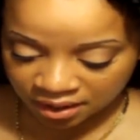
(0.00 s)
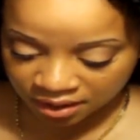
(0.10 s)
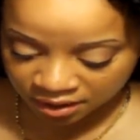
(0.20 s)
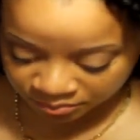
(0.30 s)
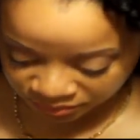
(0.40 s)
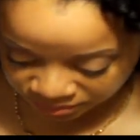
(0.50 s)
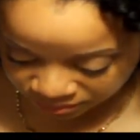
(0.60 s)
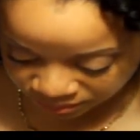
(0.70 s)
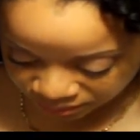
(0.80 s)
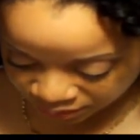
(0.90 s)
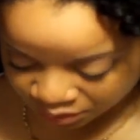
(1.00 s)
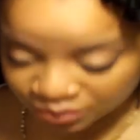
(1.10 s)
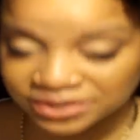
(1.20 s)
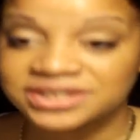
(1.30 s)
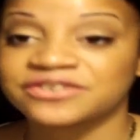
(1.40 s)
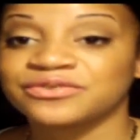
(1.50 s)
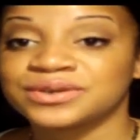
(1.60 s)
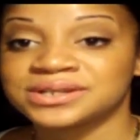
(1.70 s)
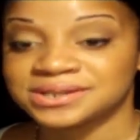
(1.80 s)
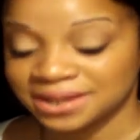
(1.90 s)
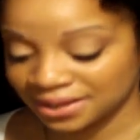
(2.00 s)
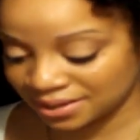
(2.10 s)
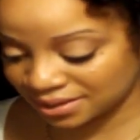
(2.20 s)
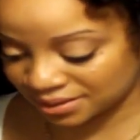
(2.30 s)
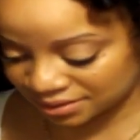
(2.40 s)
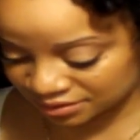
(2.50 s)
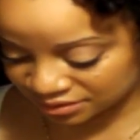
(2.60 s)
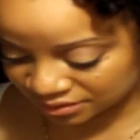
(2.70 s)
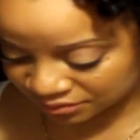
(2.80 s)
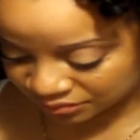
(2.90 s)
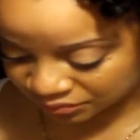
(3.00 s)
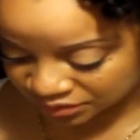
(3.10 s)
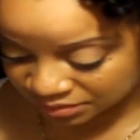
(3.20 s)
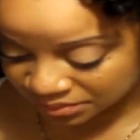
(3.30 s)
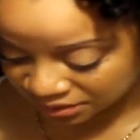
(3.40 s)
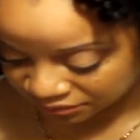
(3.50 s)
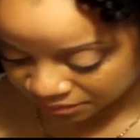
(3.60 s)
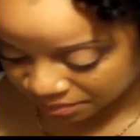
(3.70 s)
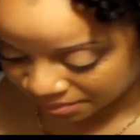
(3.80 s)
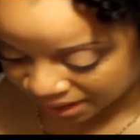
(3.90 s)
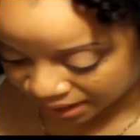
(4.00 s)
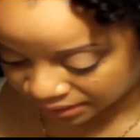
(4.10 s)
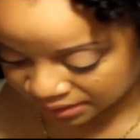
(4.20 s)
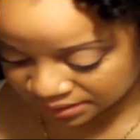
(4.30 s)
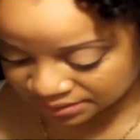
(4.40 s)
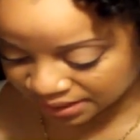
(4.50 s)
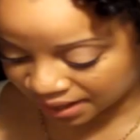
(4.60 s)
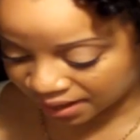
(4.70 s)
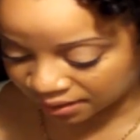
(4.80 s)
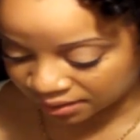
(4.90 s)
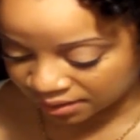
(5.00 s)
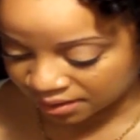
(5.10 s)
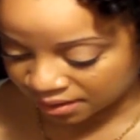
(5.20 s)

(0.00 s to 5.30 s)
Um, the only difference is, to me, from the MAC is that